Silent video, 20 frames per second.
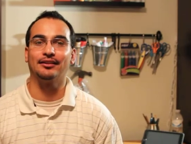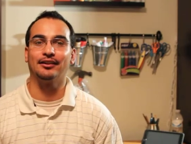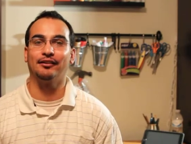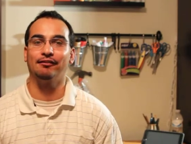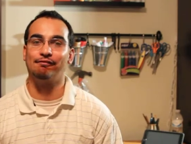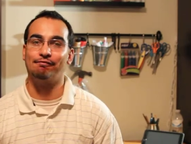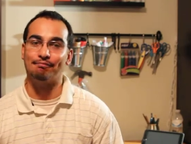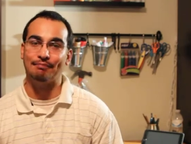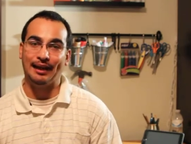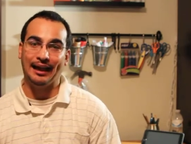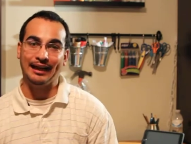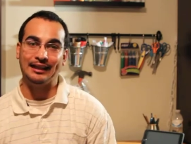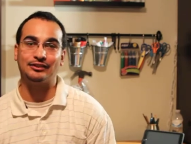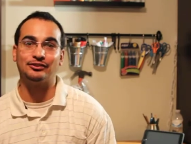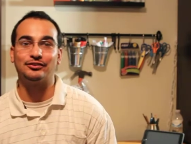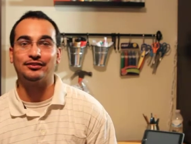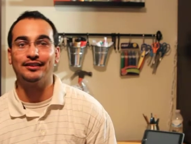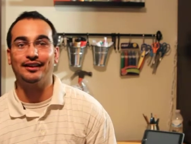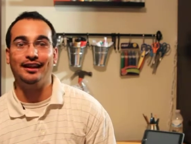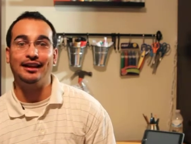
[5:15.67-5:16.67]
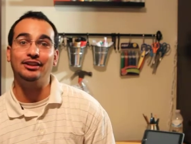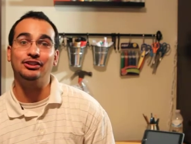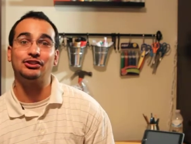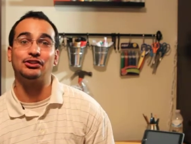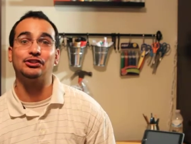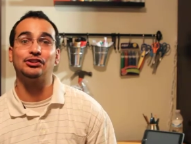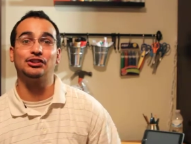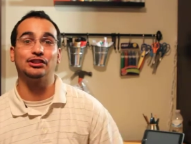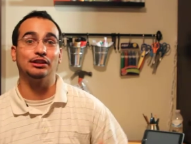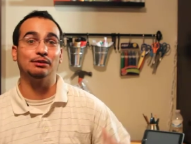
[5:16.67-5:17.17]
of man's
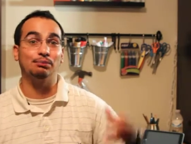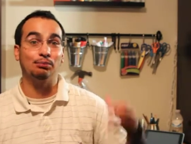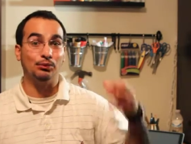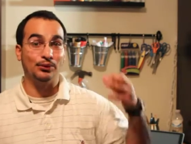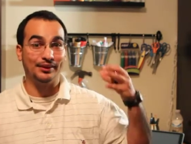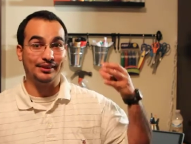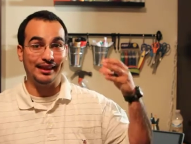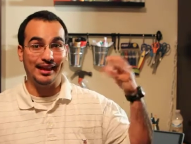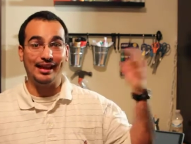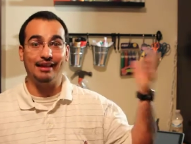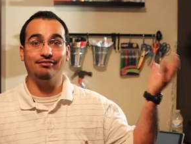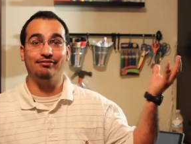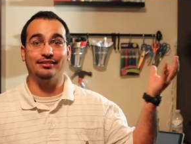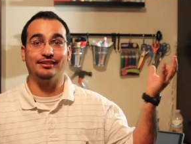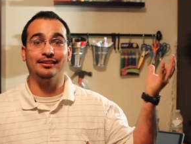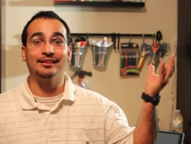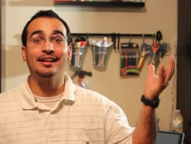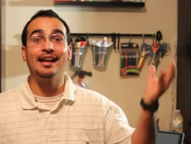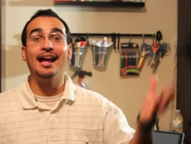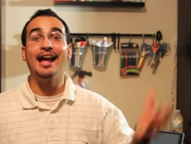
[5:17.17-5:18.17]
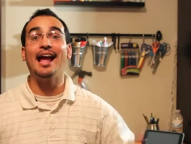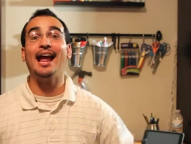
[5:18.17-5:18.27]
relationship with heaven